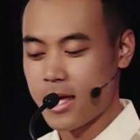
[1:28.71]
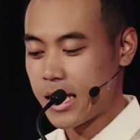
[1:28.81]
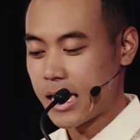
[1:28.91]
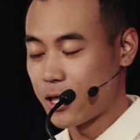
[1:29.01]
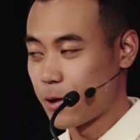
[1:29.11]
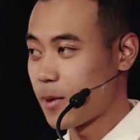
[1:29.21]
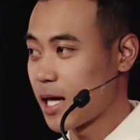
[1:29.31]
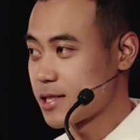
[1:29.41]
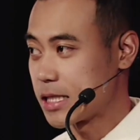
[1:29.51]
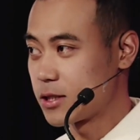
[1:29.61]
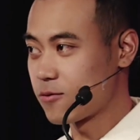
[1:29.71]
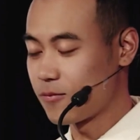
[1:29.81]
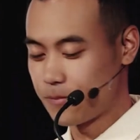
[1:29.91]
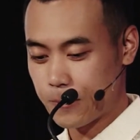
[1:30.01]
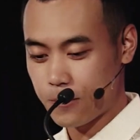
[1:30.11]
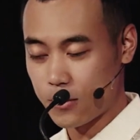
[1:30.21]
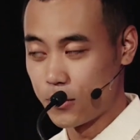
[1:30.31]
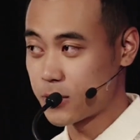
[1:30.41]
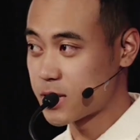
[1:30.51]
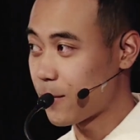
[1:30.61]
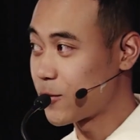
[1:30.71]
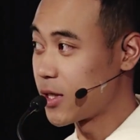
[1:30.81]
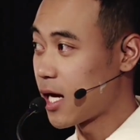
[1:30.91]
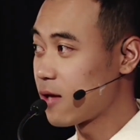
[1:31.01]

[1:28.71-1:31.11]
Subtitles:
In our passage, Luke chapter 9,